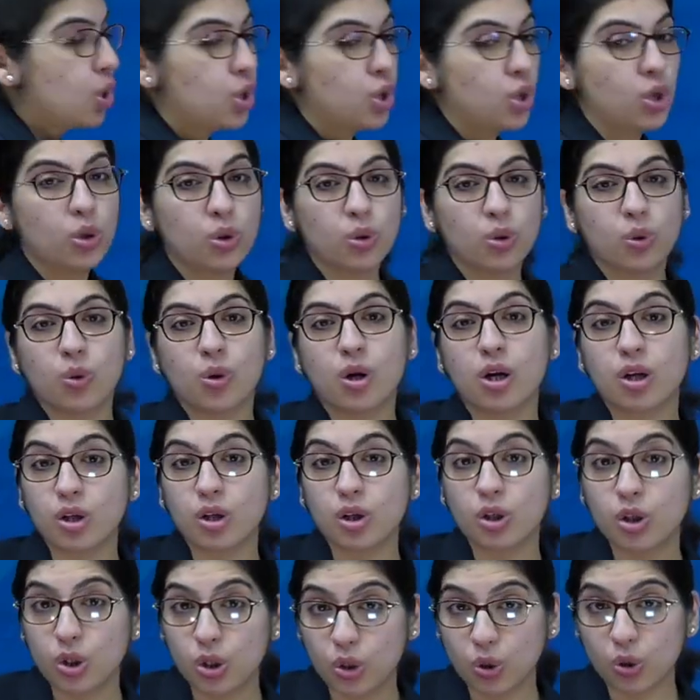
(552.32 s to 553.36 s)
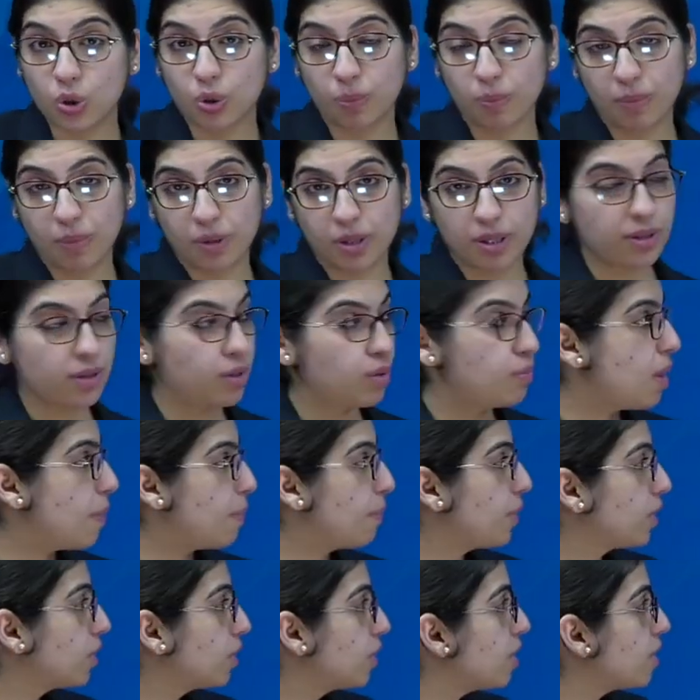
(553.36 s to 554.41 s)
lower lobe.
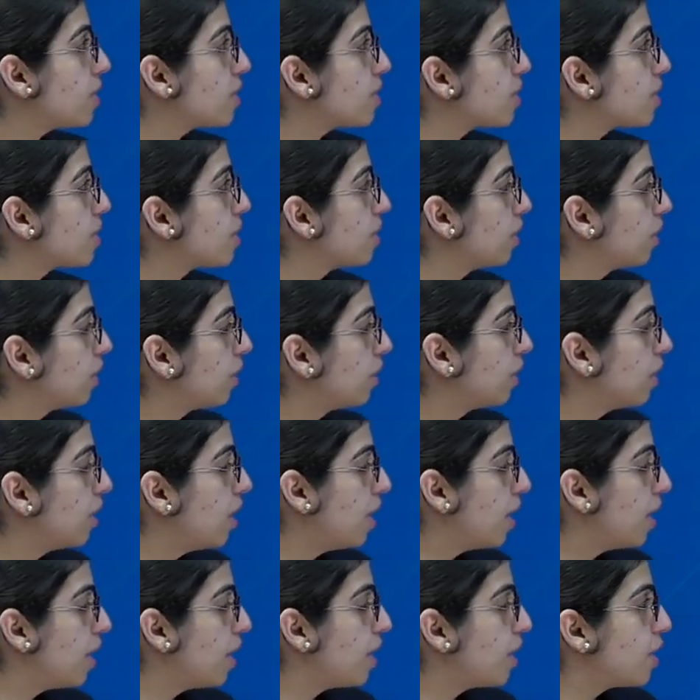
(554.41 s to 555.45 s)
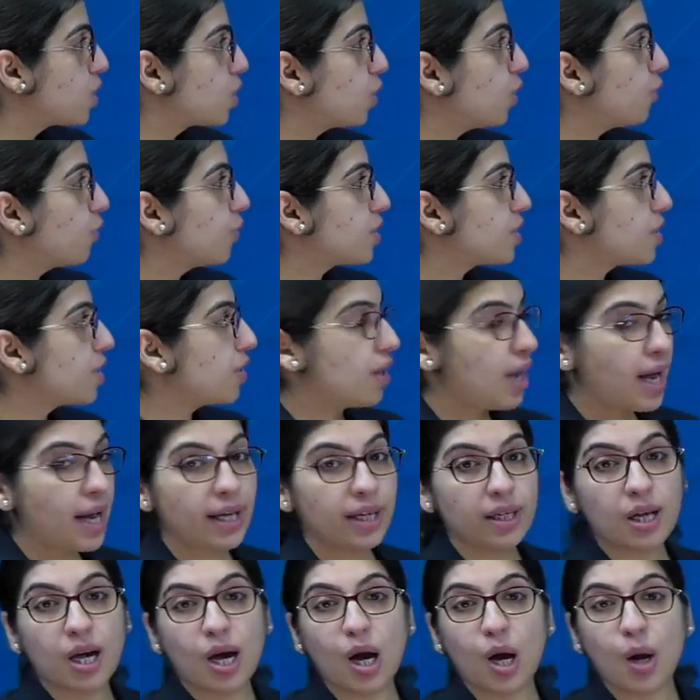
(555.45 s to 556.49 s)
Remember this. So if it's a
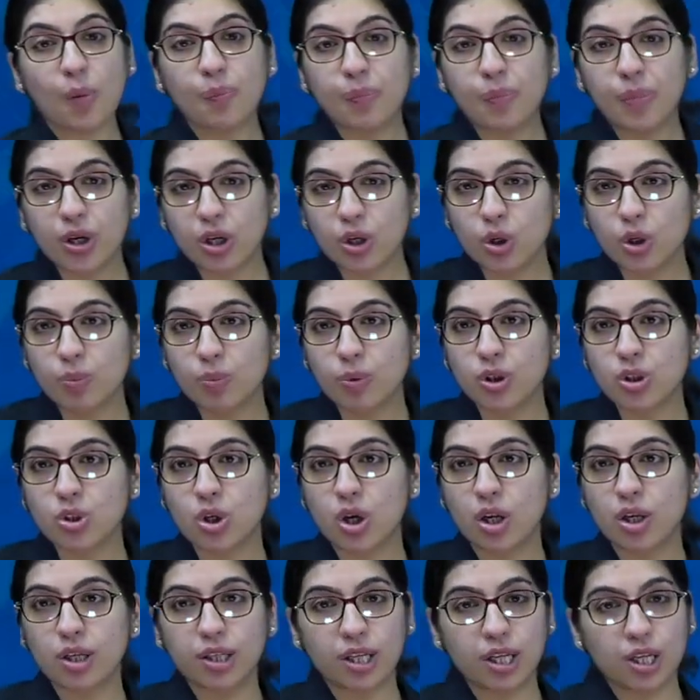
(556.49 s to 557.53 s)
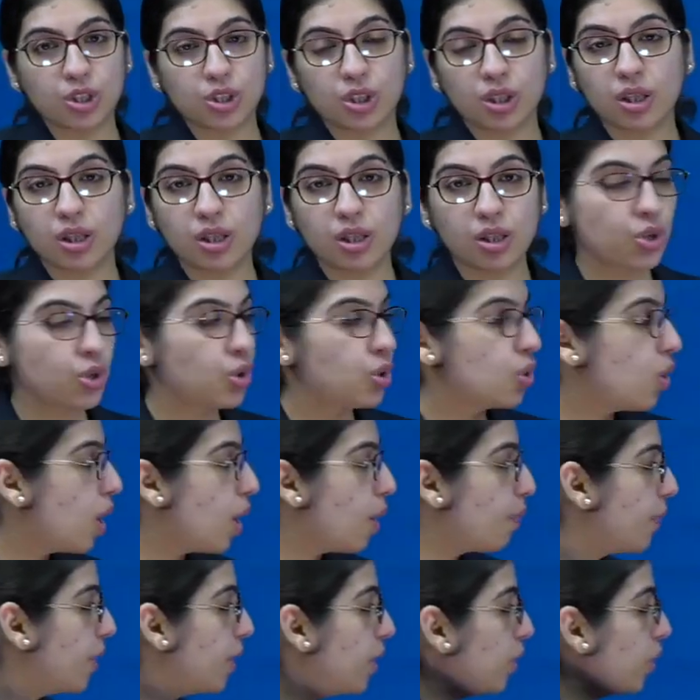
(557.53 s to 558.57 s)
right upper lobe consolidation, you know
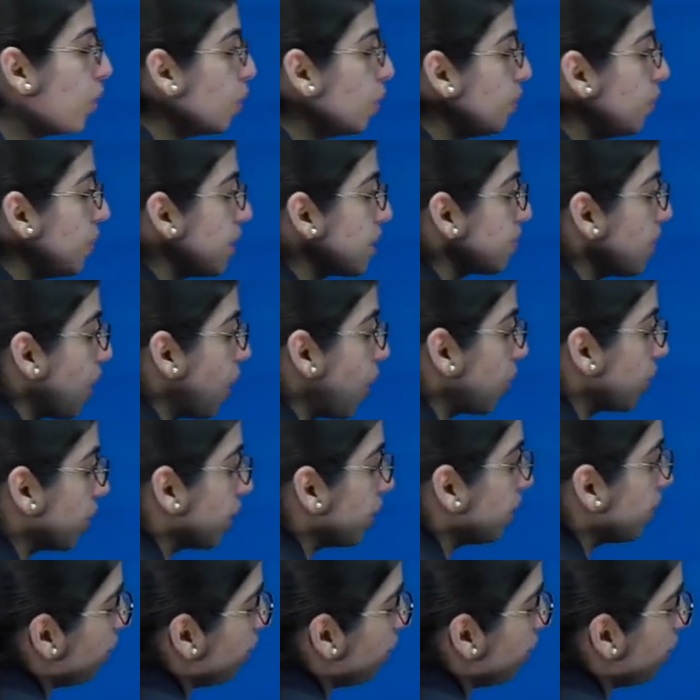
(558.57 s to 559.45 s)
upper lobe is bounded